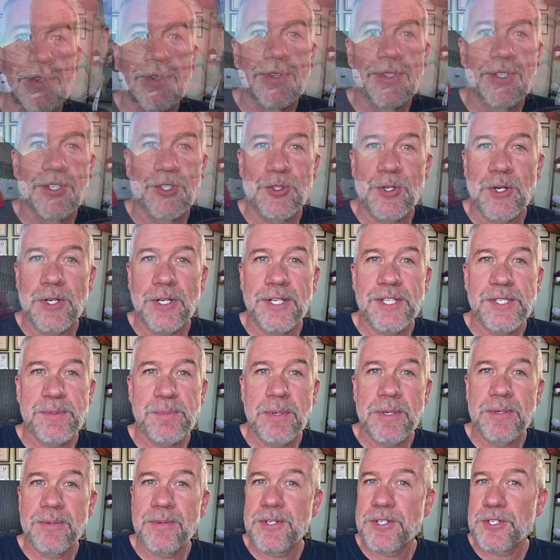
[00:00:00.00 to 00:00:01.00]
The truck has
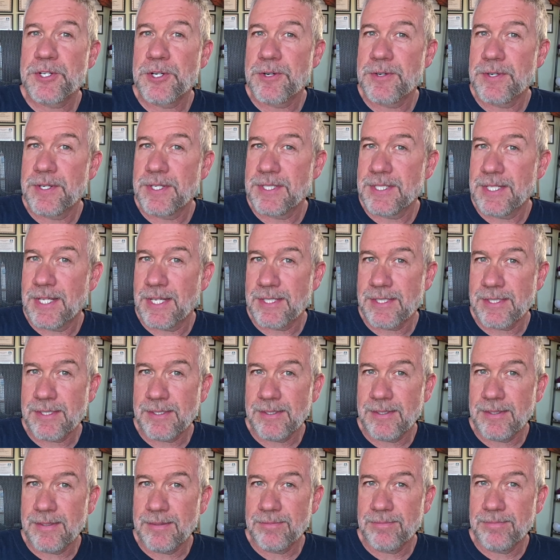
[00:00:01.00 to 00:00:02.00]
been returned to
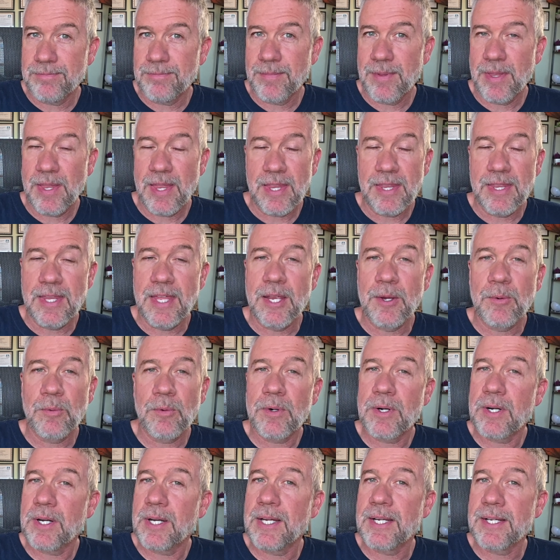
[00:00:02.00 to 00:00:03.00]
Tesla. They
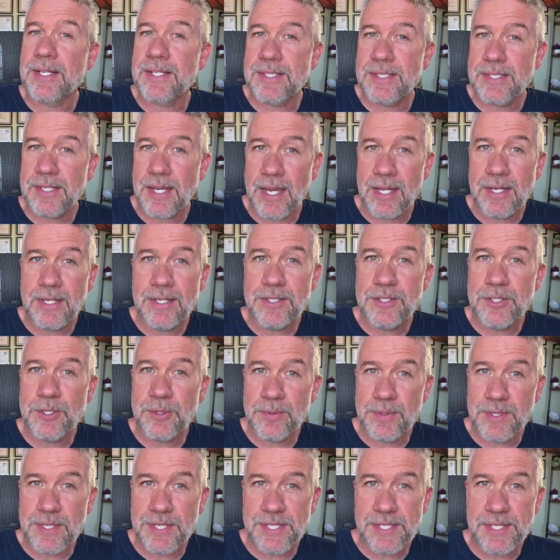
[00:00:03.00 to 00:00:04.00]
were excited
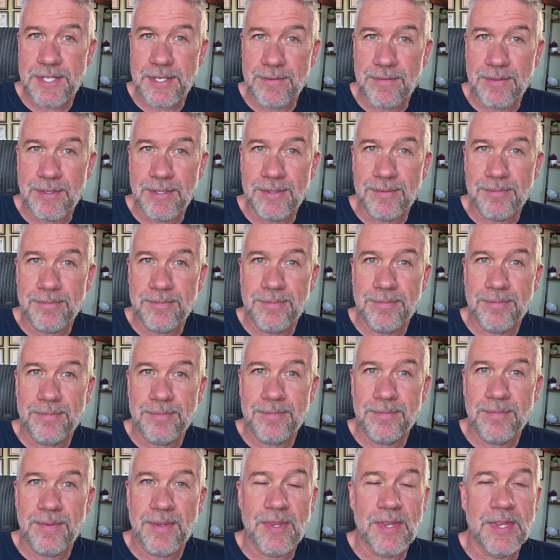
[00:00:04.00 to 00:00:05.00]
to receive it.
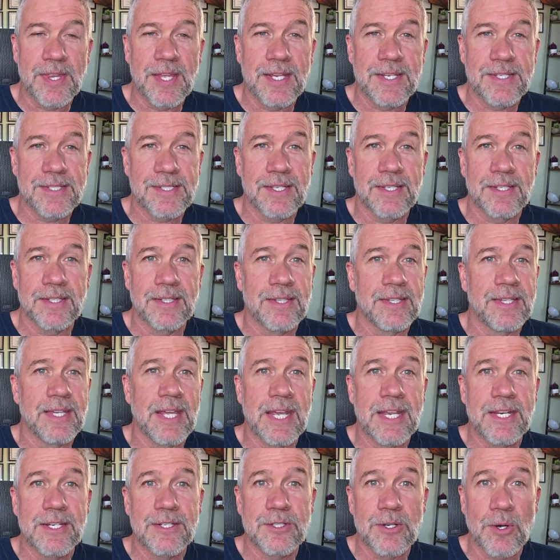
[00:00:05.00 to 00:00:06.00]
They said
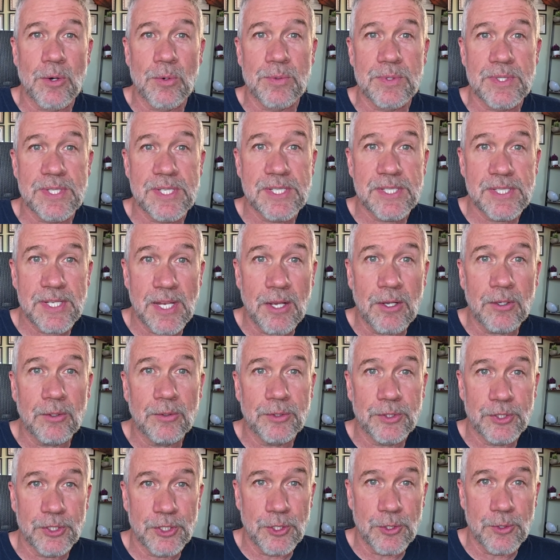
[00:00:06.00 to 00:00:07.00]
they don't
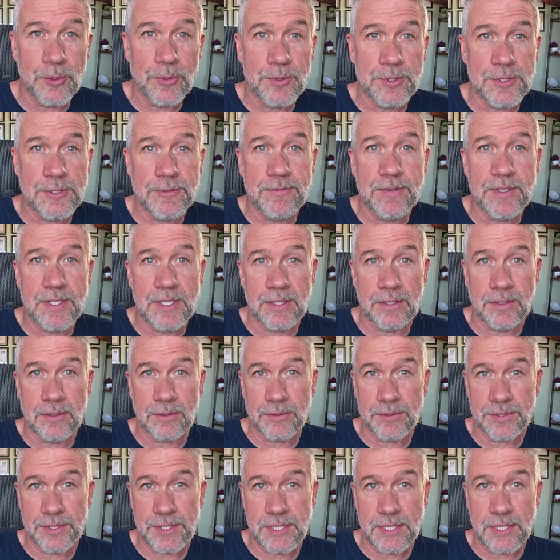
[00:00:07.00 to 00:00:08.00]
sell used
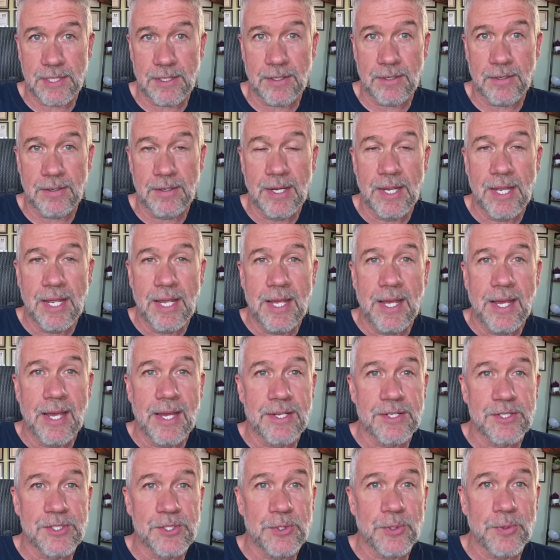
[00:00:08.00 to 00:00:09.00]
vehicles there,
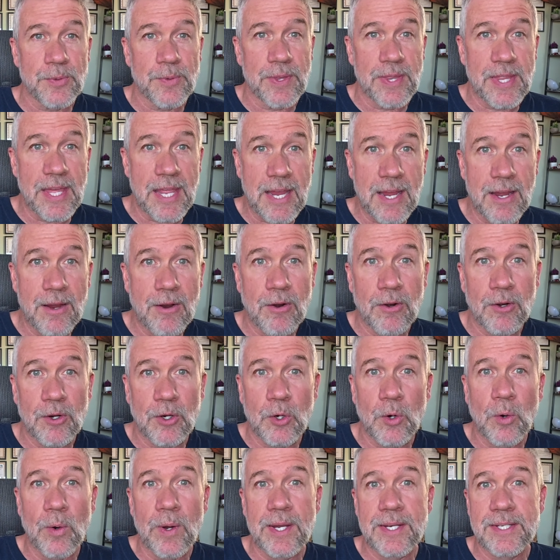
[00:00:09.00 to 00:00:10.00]
and so they are
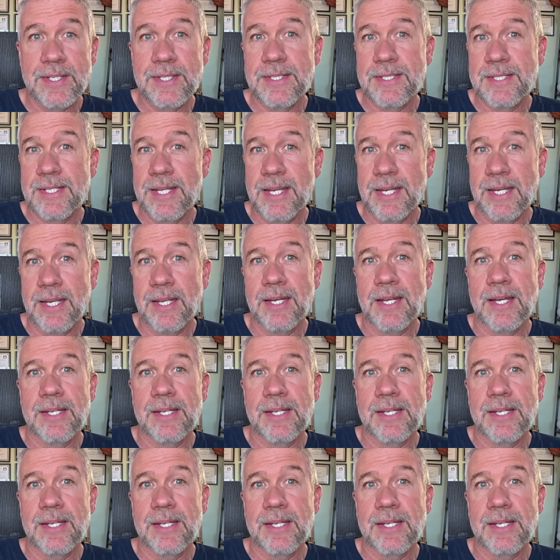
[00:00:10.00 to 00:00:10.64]
going to take it